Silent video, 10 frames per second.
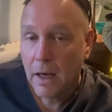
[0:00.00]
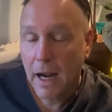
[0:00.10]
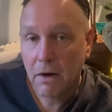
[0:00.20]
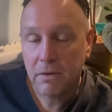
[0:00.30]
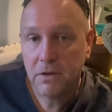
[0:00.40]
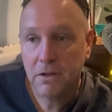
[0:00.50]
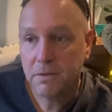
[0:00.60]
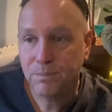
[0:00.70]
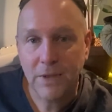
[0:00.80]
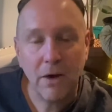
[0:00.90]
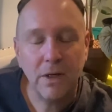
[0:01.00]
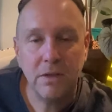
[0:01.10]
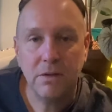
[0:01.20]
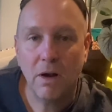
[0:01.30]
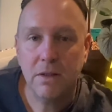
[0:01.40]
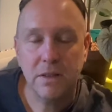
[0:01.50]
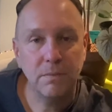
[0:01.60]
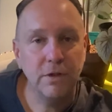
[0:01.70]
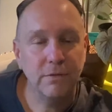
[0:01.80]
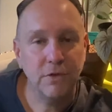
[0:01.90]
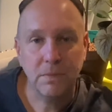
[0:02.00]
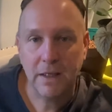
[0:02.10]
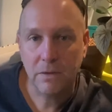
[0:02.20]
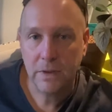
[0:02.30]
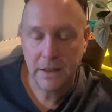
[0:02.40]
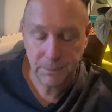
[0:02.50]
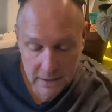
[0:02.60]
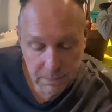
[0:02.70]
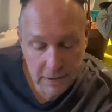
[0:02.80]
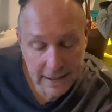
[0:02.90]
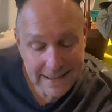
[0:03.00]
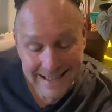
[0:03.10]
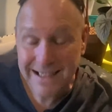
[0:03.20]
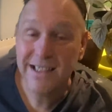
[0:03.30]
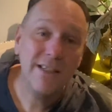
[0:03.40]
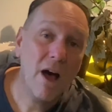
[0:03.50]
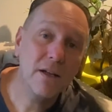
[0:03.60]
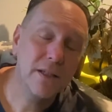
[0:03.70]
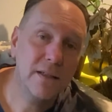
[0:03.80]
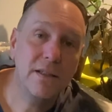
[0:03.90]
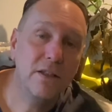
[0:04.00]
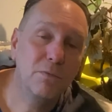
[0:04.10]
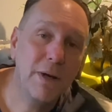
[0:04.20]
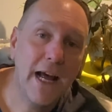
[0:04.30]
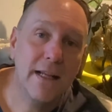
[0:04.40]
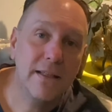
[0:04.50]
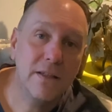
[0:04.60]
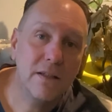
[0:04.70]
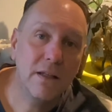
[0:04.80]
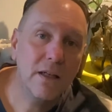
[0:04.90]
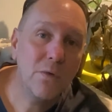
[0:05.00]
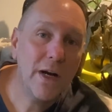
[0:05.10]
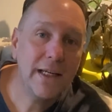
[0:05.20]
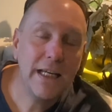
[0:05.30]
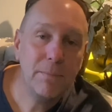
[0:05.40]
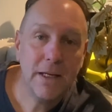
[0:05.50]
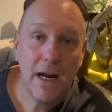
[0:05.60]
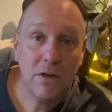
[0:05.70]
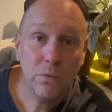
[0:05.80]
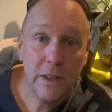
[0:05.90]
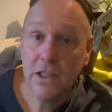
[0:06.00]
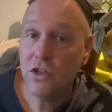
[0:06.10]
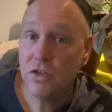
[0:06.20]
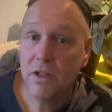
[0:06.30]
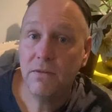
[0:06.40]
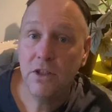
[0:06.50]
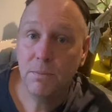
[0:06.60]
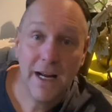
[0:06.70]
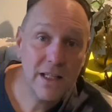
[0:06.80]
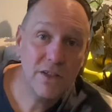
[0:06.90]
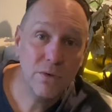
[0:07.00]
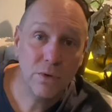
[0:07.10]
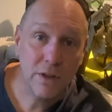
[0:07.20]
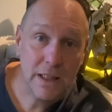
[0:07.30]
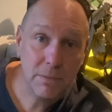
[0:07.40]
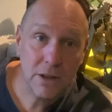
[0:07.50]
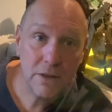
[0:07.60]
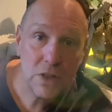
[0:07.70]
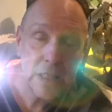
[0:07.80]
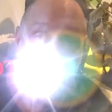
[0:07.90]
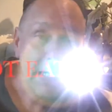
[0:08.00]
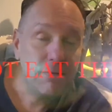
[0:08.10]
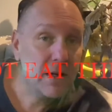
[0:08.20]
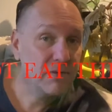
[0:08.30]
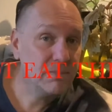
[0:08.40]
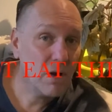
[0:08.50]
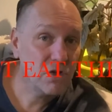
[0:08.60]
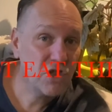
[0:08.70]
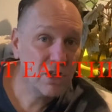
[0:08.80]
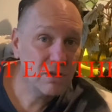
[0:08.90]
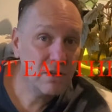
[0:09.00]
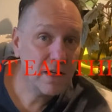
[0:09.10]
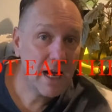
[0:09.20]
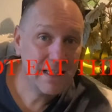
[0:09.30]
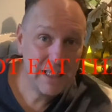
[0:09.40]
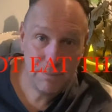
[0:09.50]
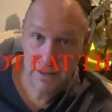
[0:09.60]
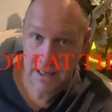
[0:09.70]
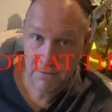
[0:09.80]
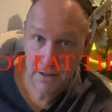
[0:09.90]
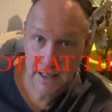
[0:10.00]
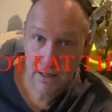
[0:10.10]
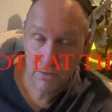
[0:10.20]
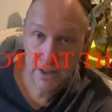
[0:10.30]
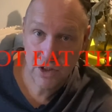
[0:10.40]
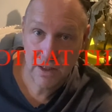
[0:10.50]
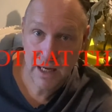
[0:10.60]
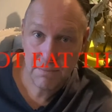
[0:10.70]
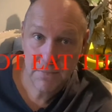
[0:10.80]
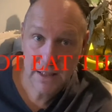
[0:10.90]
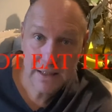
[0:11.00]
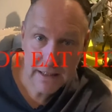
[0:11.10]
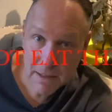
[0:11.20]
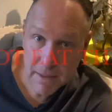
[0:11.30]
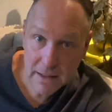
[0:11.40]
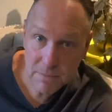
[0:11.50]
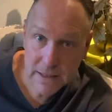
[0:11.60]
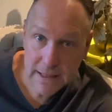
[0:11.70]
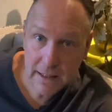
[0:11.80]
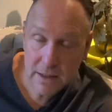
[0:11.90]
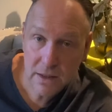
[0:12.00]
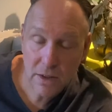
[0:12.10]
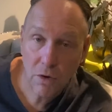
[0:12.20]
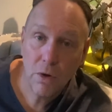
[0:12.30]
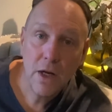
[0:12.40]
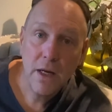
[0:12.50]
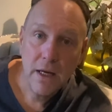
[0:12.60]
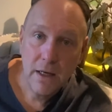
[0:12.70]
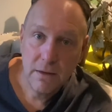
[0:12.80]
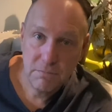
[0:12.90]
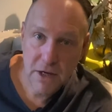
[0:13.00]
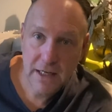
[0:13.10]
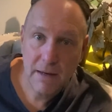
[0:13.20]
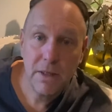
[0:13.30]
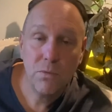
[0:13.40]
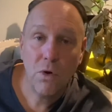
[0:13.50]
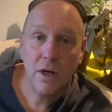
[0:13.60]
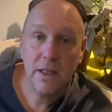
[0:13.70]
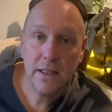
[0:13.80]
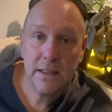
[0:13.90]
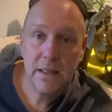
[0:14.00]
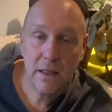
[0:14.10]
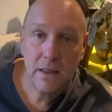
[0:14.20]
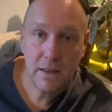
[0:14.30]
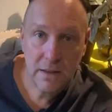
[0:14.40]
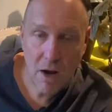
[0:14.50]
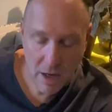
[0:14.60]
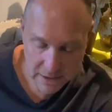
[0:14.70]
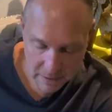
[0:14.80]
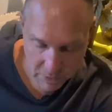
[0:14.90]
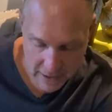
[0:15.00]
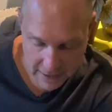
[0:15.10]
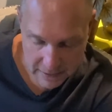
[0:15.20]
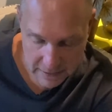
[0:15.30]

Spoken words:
However, how can you call such a beautiful plant a weed? This plant is toxic to your pets, so you're going to want to keep it out of reach of your pets who are nibblers. If you have small children, I'd keep it definitely out of the reach of them because it can make them sick. So again, be warned, it is a toxic plant.